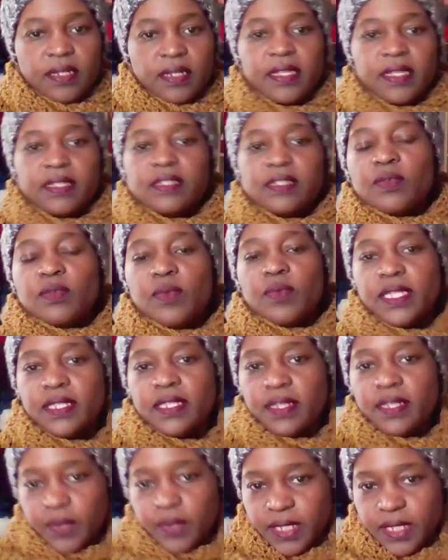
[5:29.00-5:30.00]
That's the one
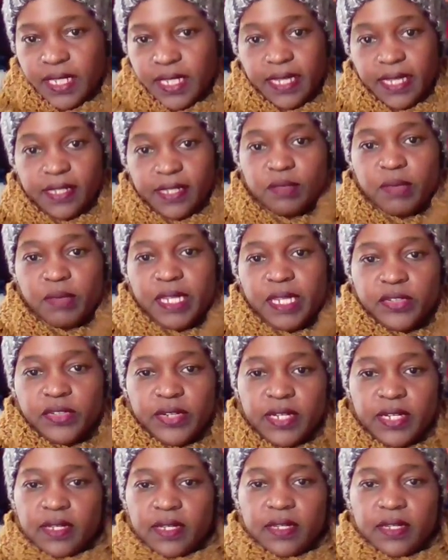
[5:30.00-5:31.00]
thing with the
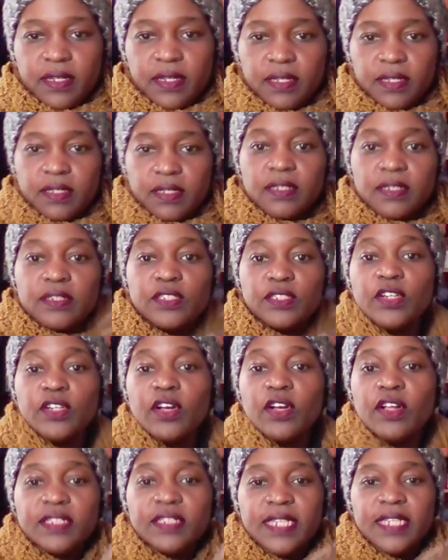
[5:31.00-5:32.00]
asymmetric
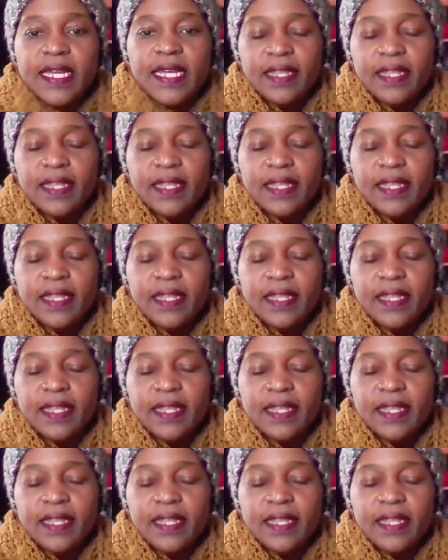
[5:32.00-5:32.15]
shawls.